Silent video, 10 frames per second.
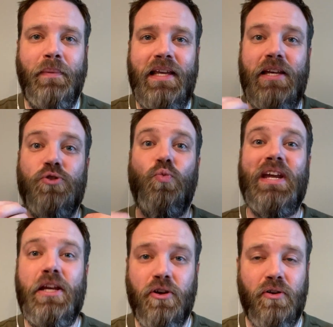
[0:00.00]
is
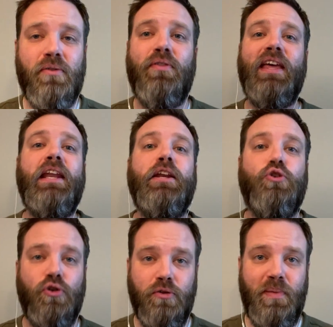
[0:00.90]
weaker than it
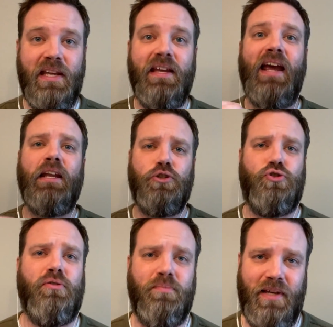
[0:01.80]
could be and it
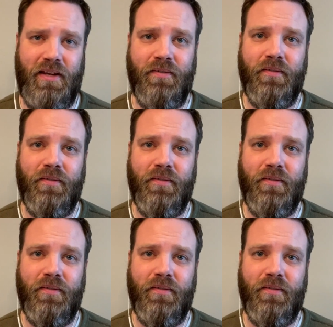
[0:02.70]
should be.